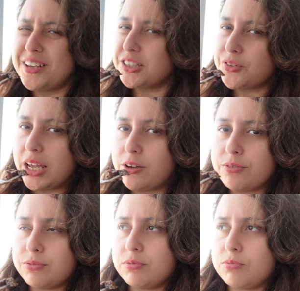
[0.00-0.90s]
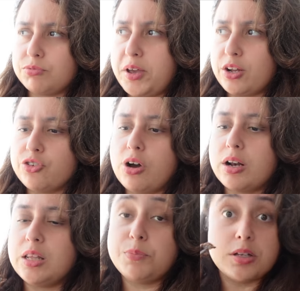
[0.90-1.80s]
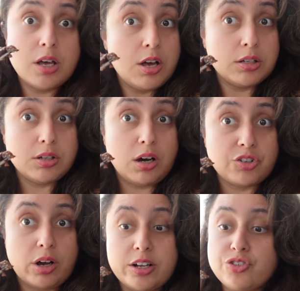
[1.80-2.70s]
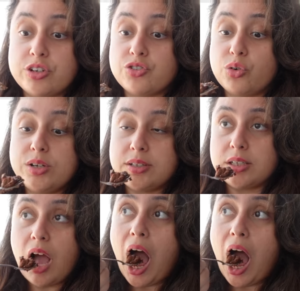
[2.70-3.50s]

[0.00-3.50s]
biggest fan of regular chocolate, but dark chocolate she enjoys, and